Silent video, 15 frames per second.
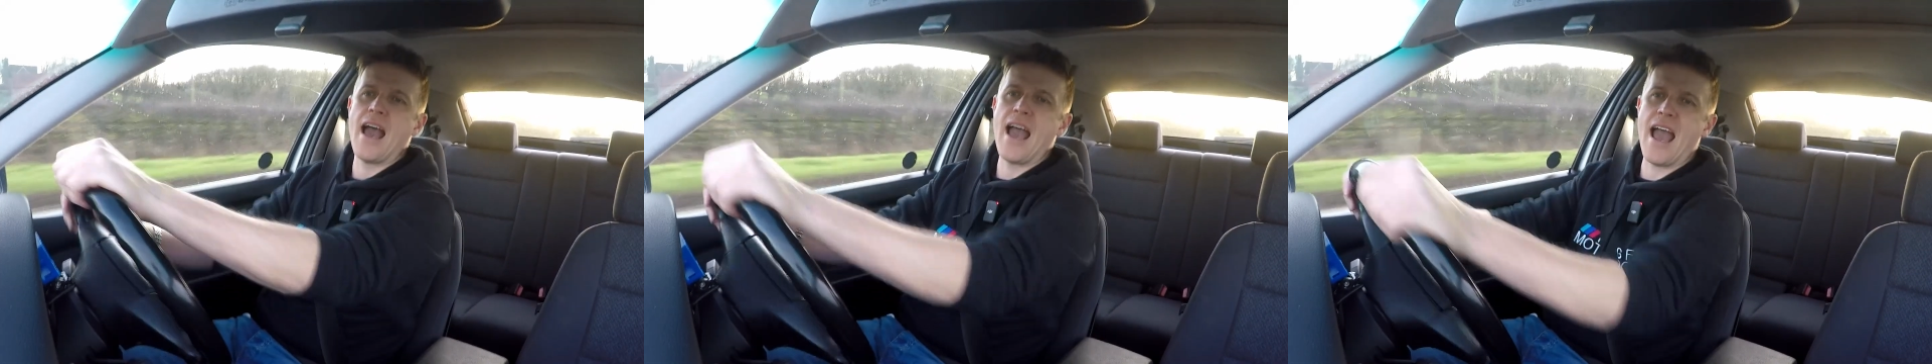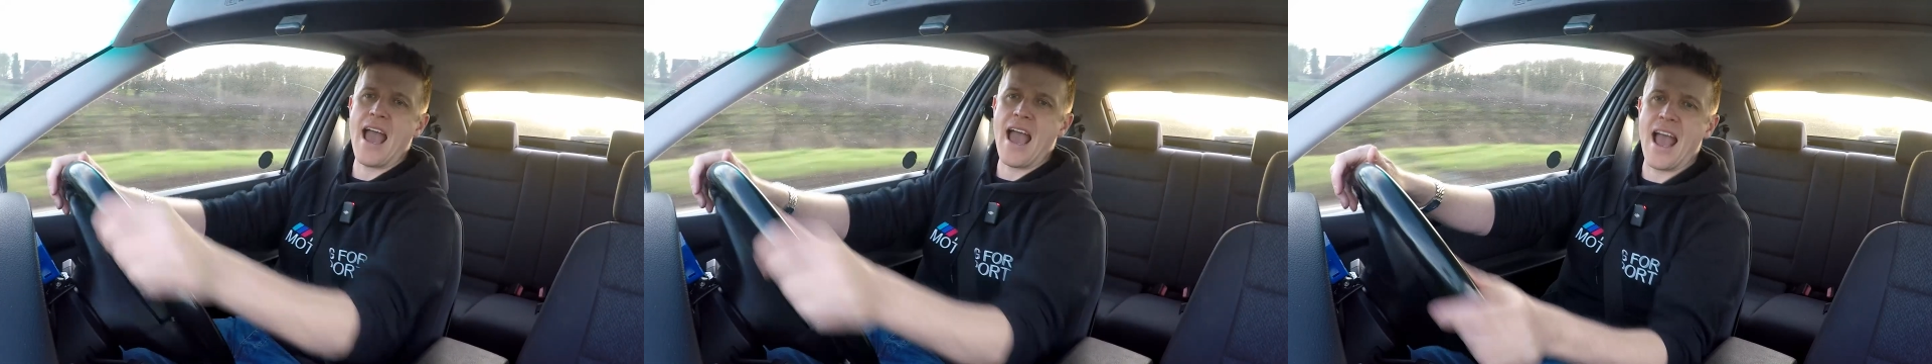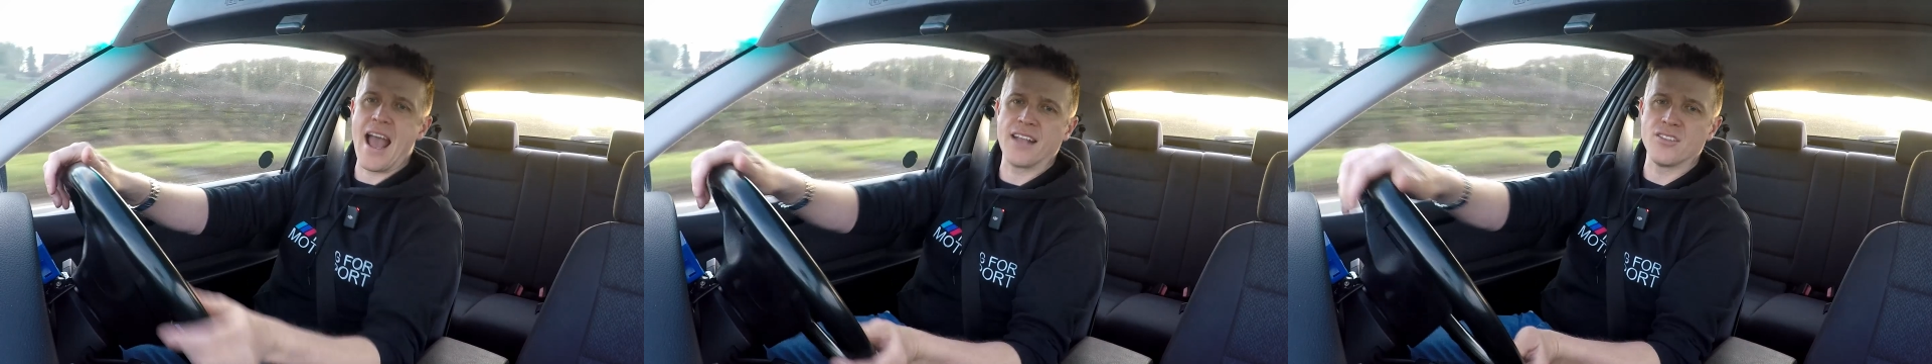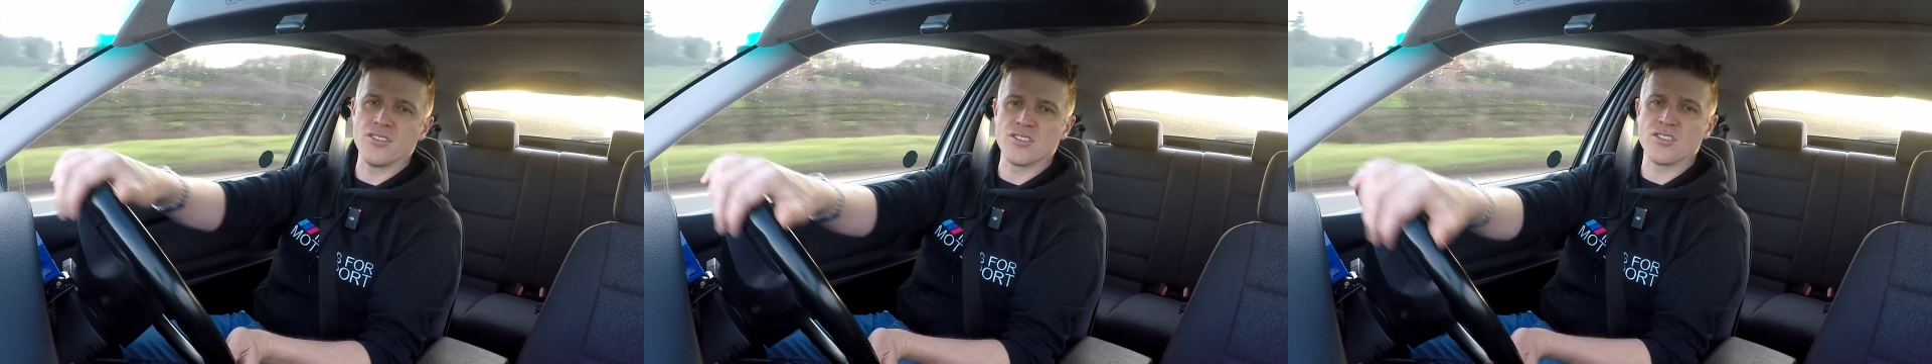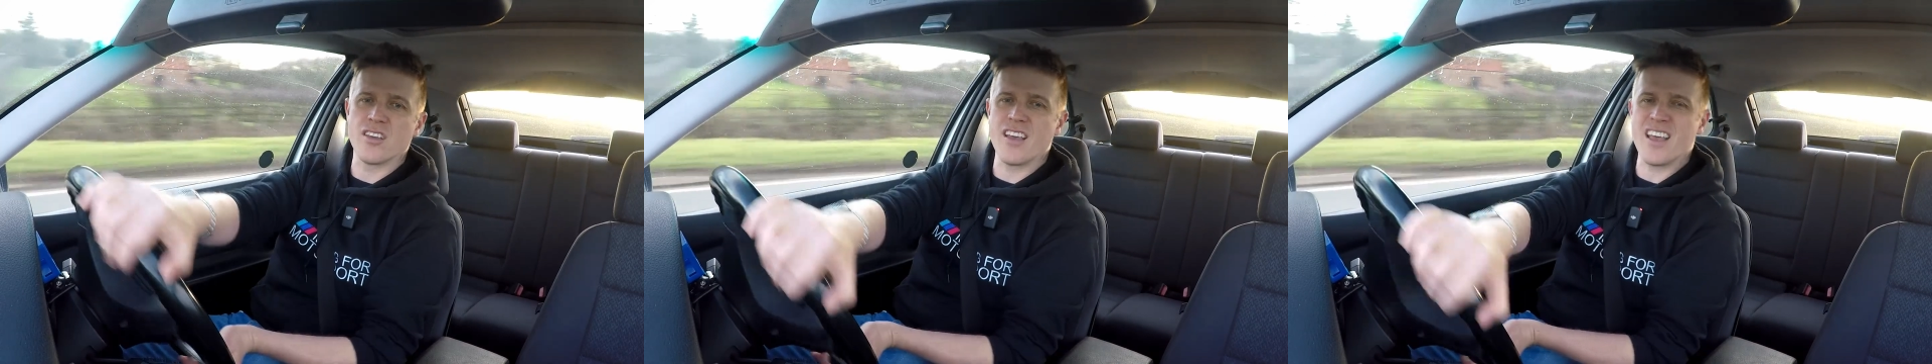
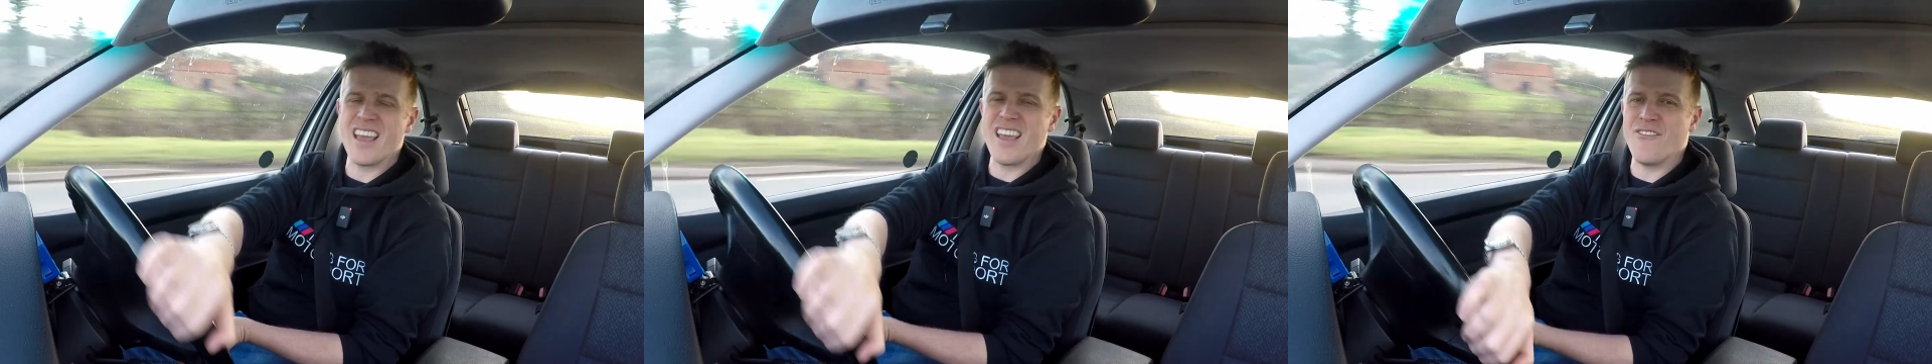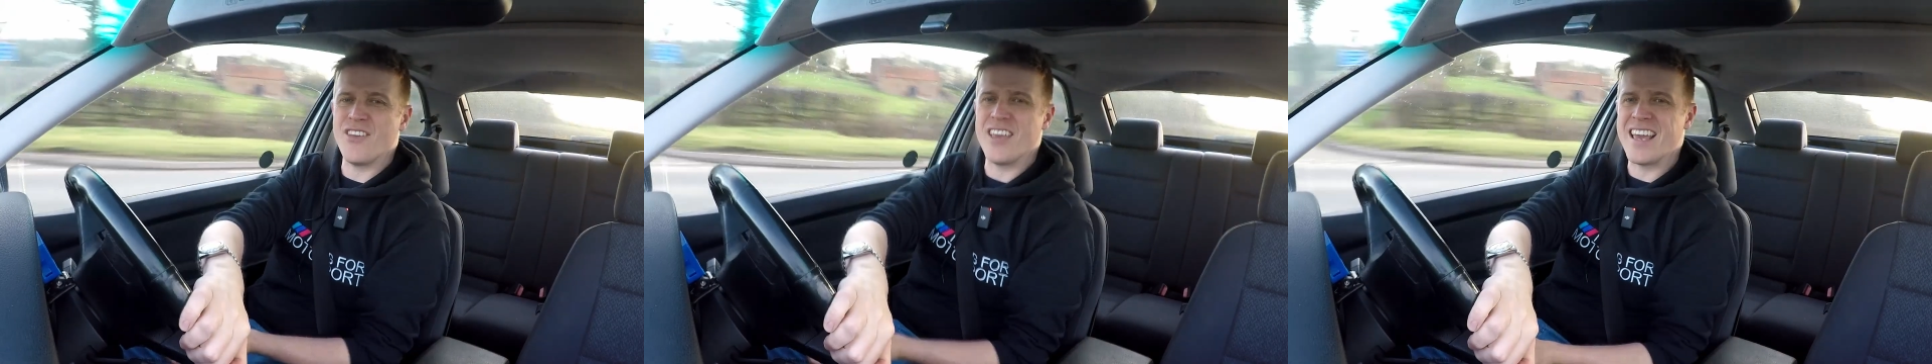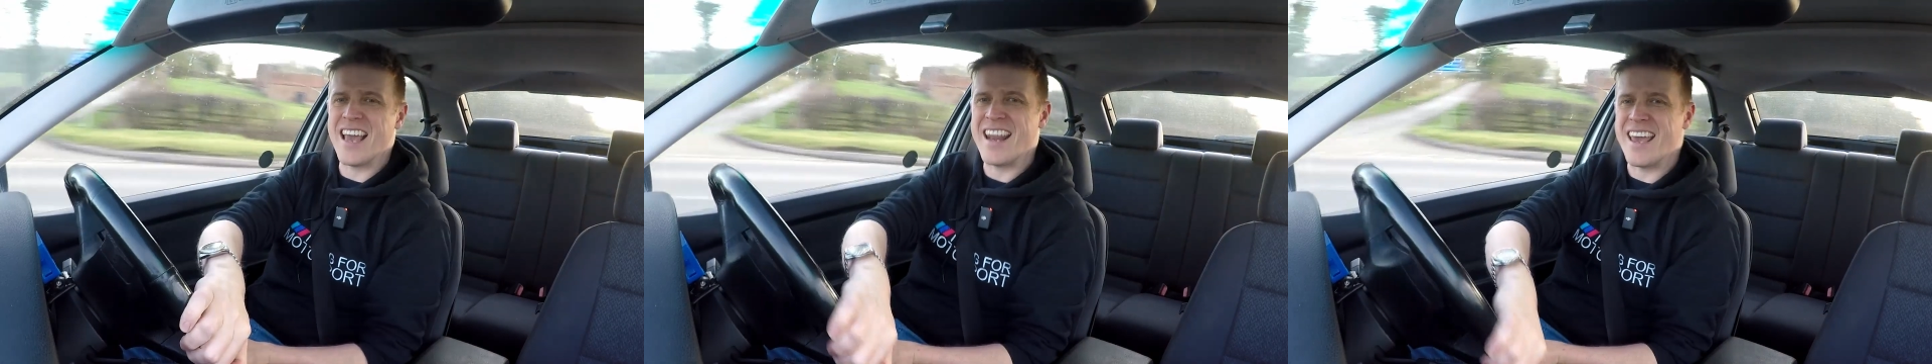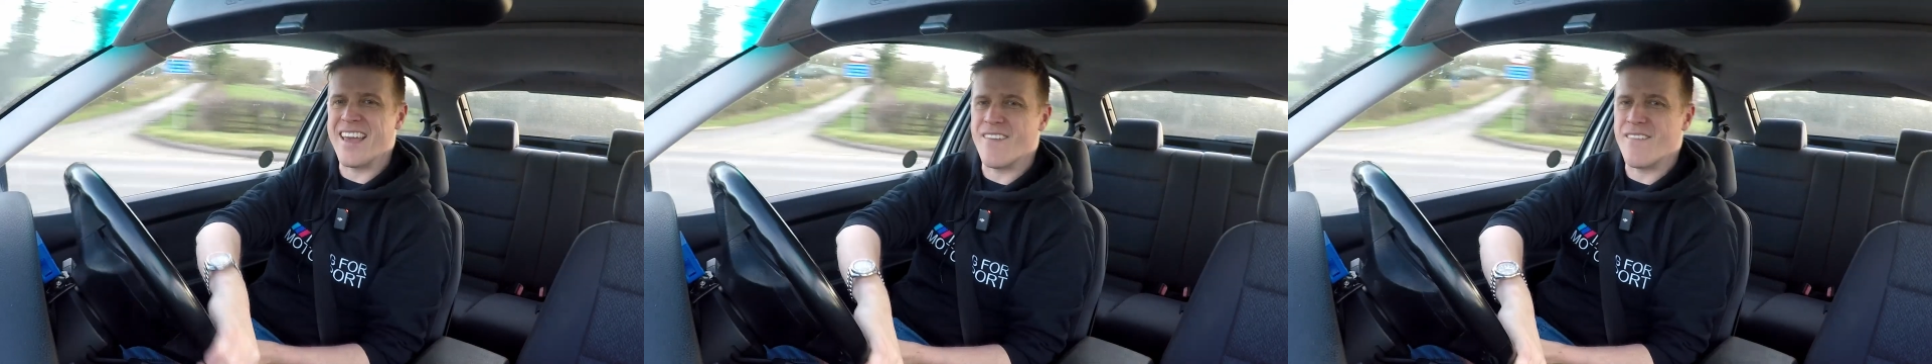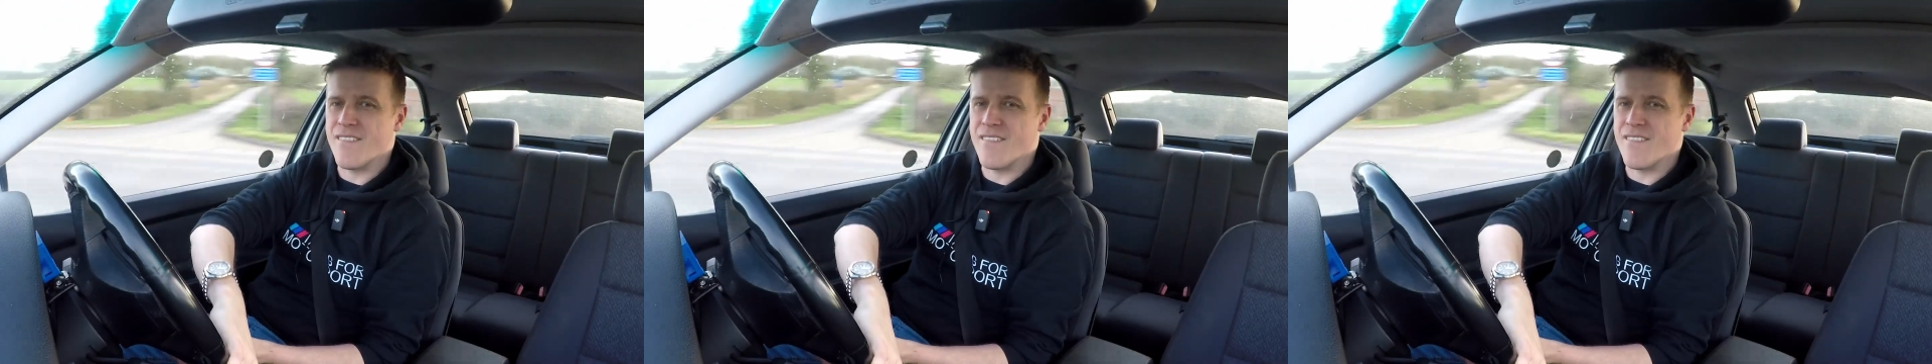and you get it